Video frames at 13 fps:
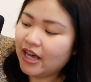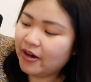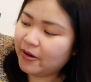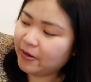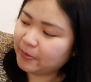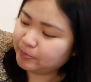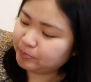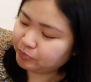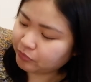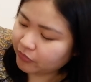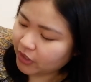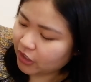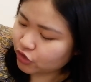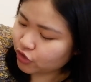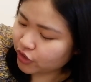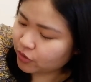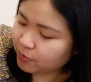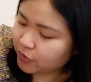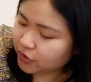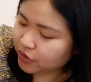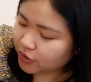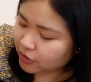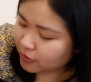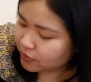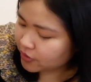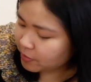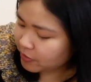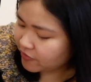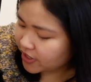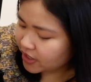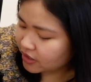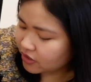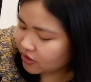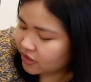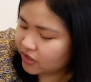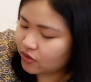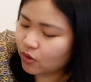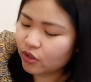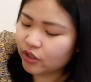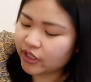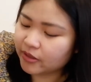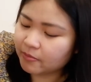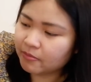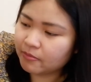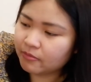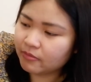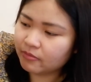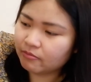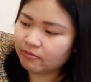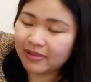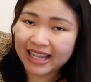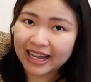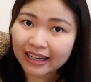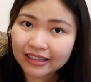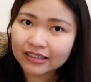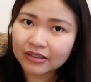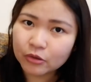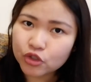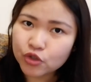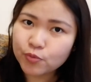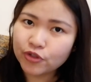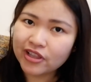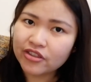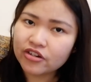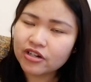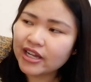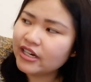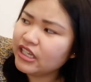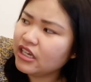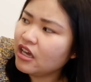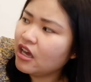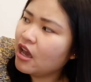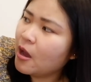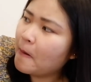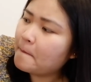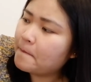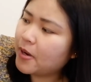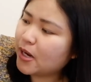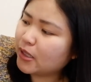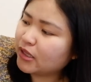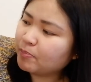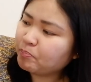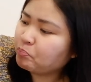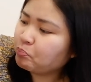Um, I'll try to put a close-up if I can, because it's all in black smooth leather lining, but